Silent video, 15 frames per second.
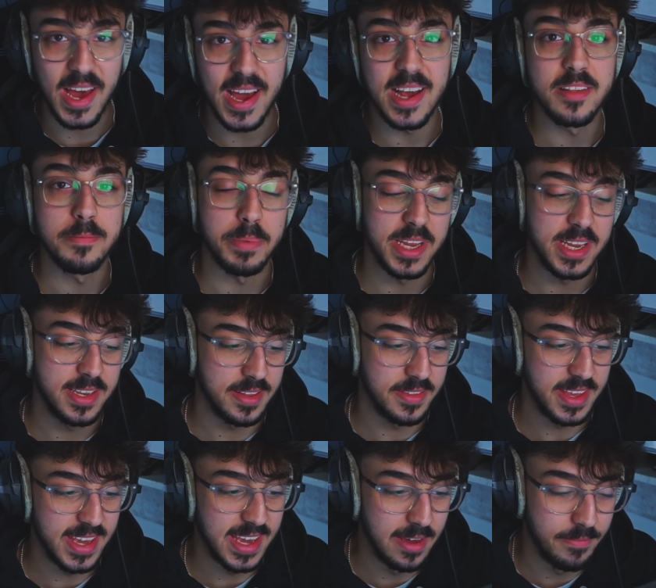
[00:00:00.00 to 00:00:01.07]
So that has
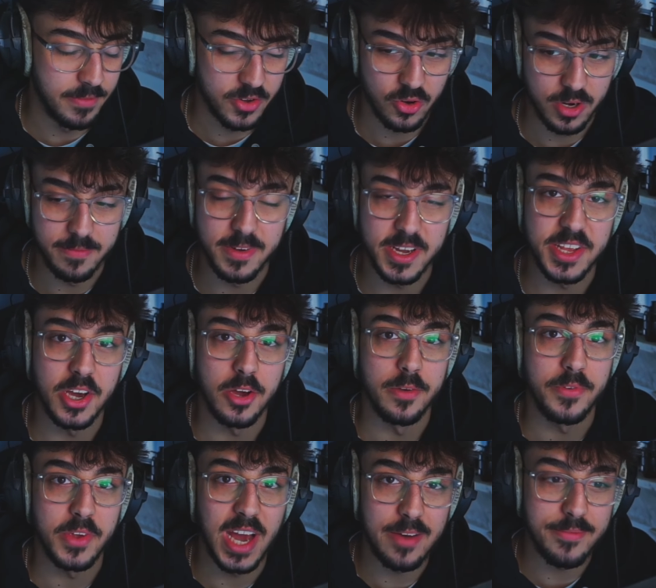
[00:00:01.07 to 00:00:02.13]
been the inventory
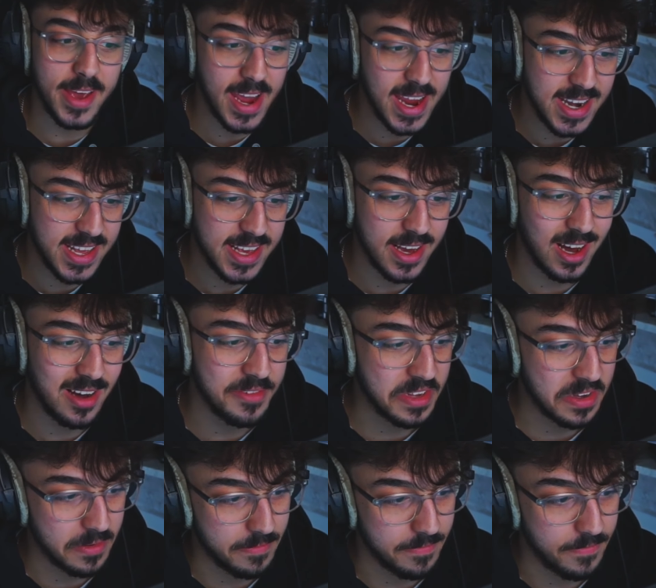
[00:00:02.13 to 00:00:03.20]
video. If you have any
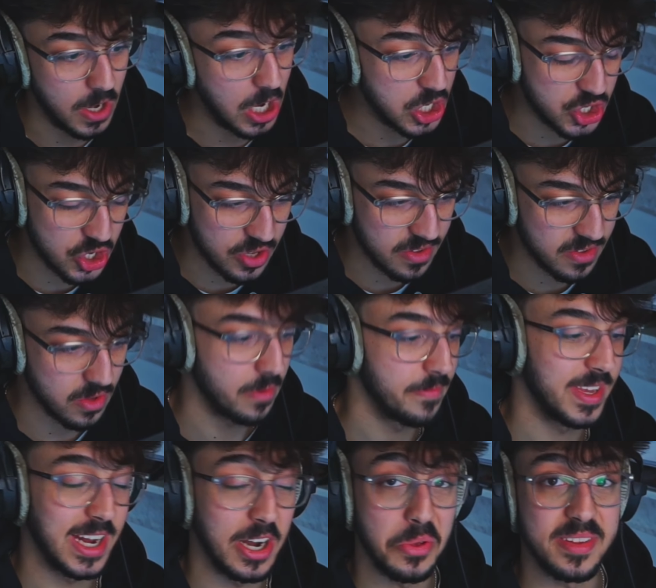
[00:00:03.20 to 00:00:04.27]
other versions
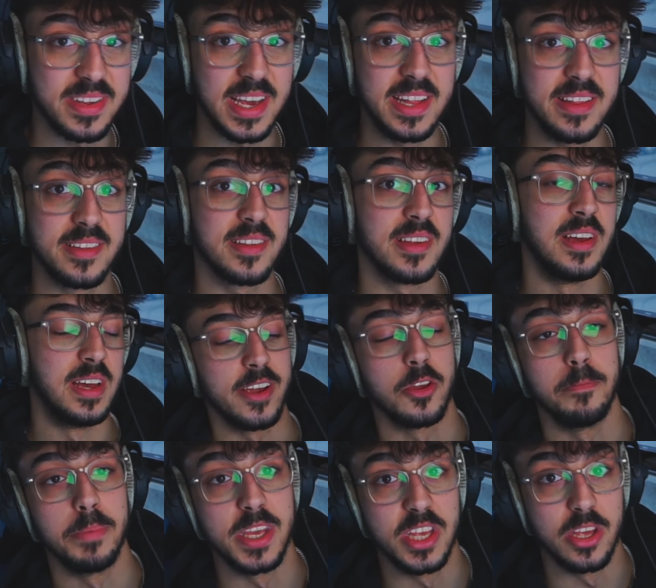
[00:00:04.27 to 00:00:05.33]
of yellow skins
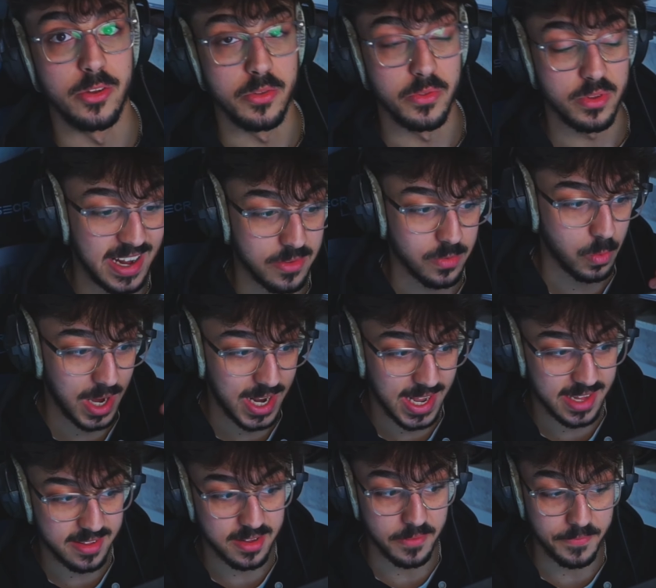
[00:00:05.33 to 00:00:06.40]
that could be used as
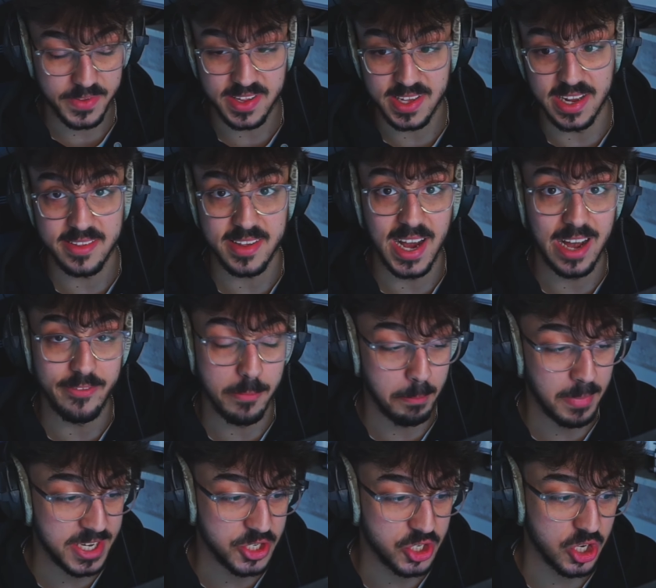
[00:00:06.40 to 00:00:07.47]
well as of skins that I
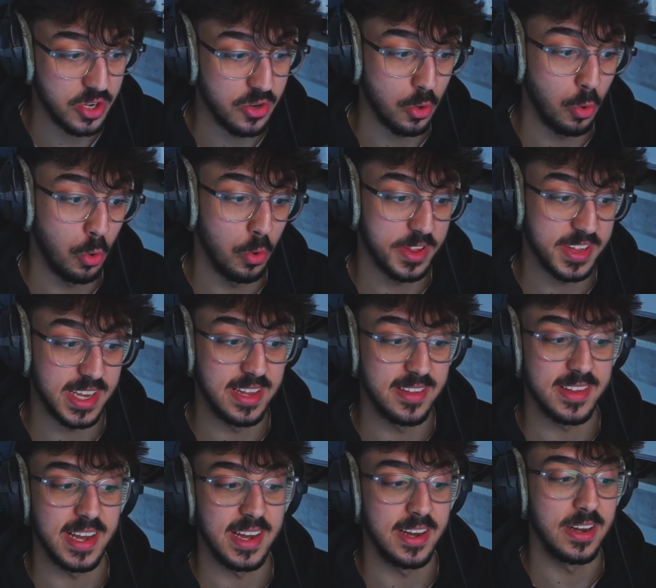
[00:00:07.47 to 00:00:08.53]
haven't mentioned or
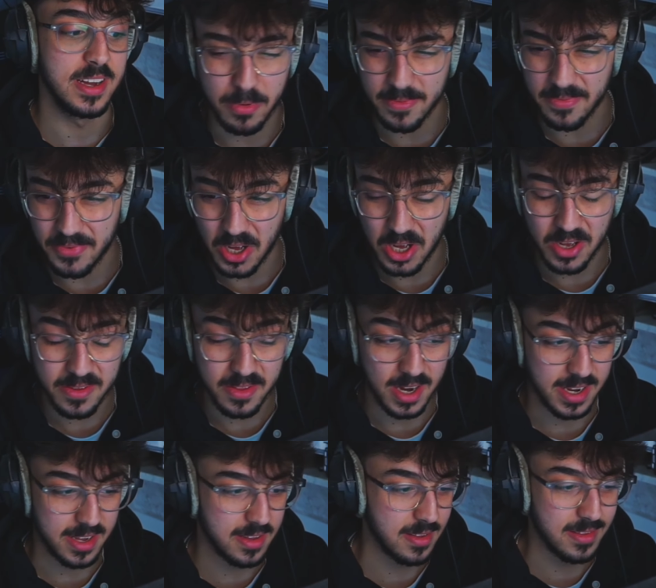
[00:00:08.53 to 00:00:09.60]
skins that you prefer,
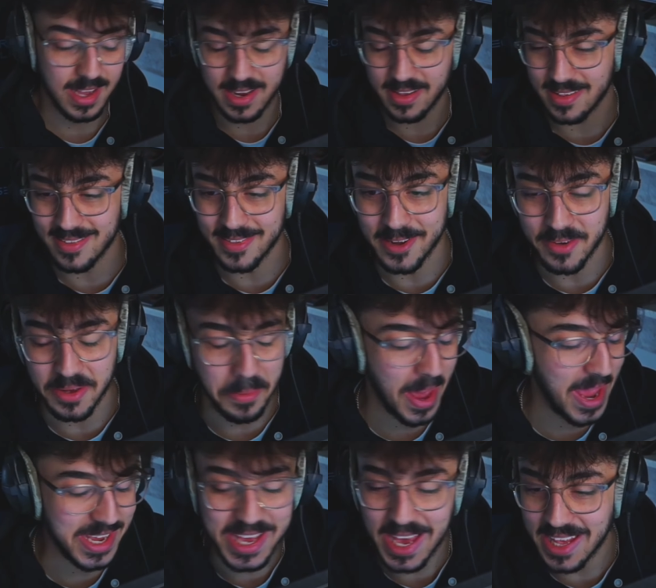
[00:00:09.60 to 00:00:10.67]
like say there's
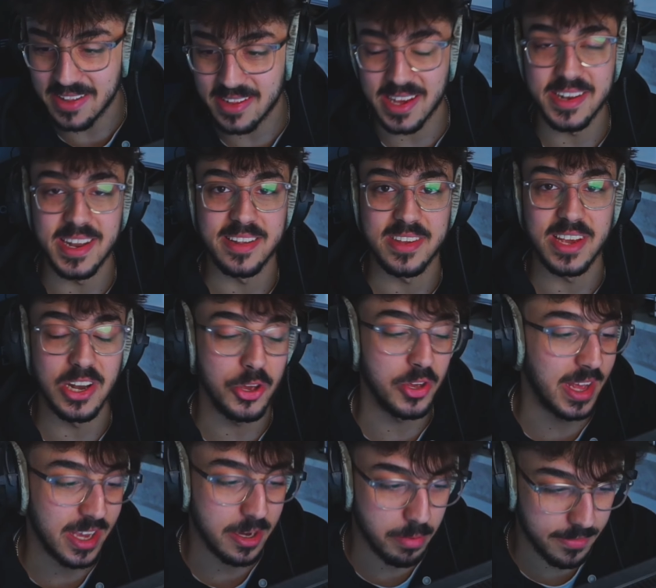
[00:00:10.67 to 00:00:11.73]
another AK skin that's
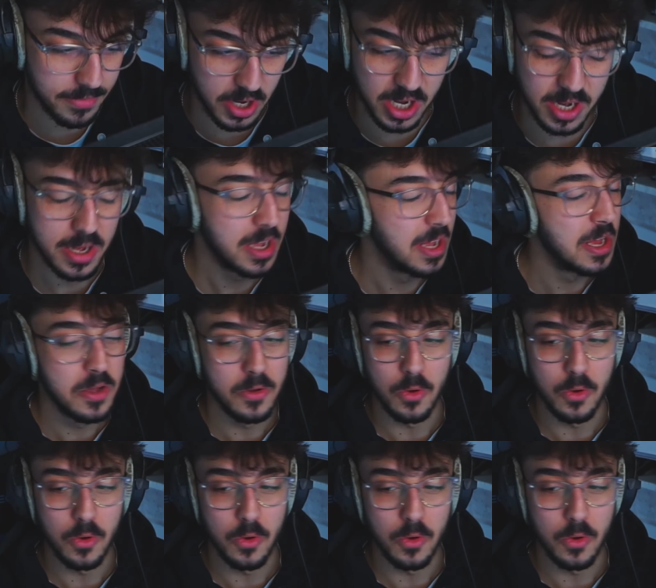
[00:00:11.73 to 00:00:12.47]
yellow that you prefer,